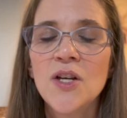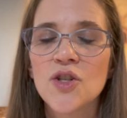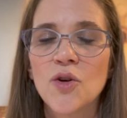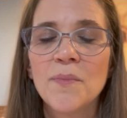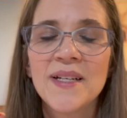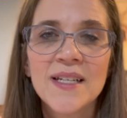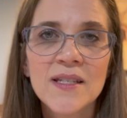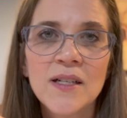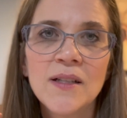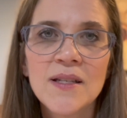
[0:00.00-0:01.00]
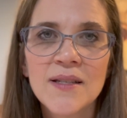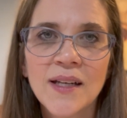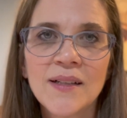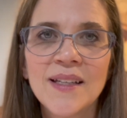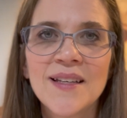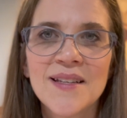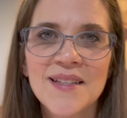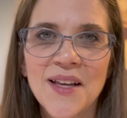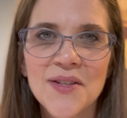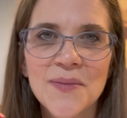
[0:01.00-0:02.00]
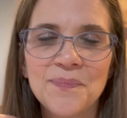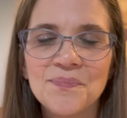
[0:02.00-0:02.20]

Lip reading: So medicinal signaling cells.